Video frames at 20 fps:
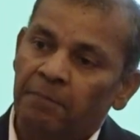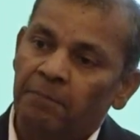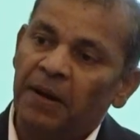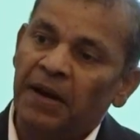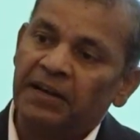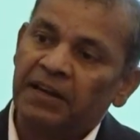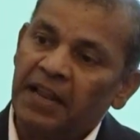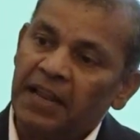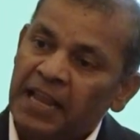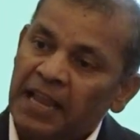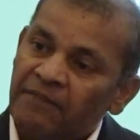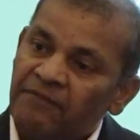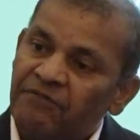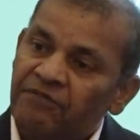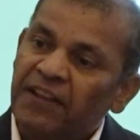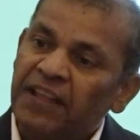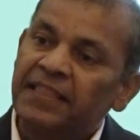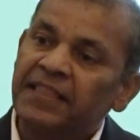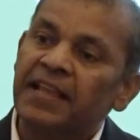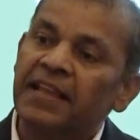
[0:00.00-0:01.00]
but
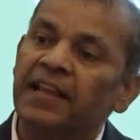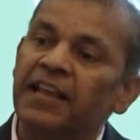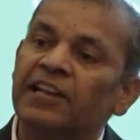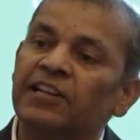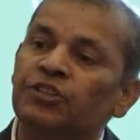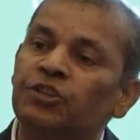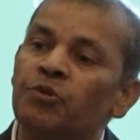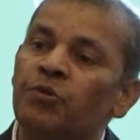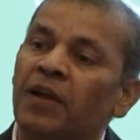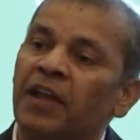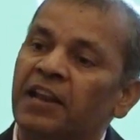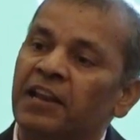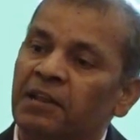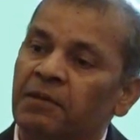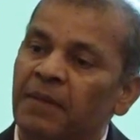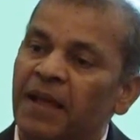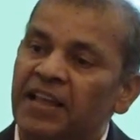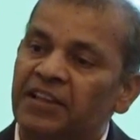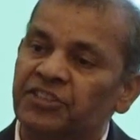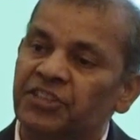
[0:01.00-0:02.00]
everything else you can
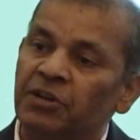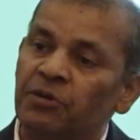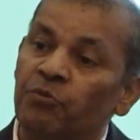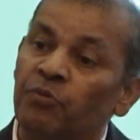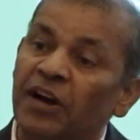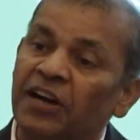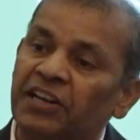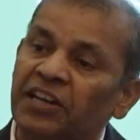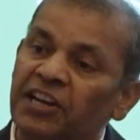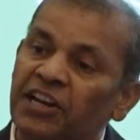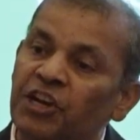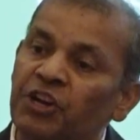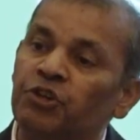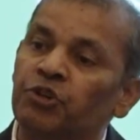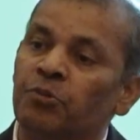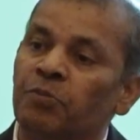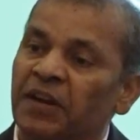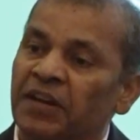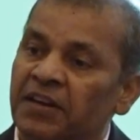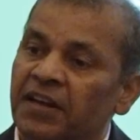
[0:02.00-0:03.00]
imagine what need
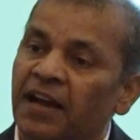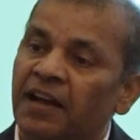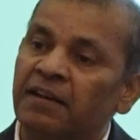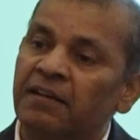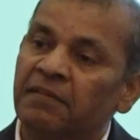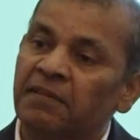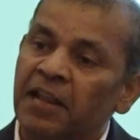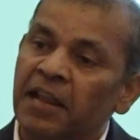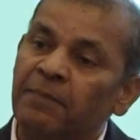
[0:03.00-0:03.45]
to be done,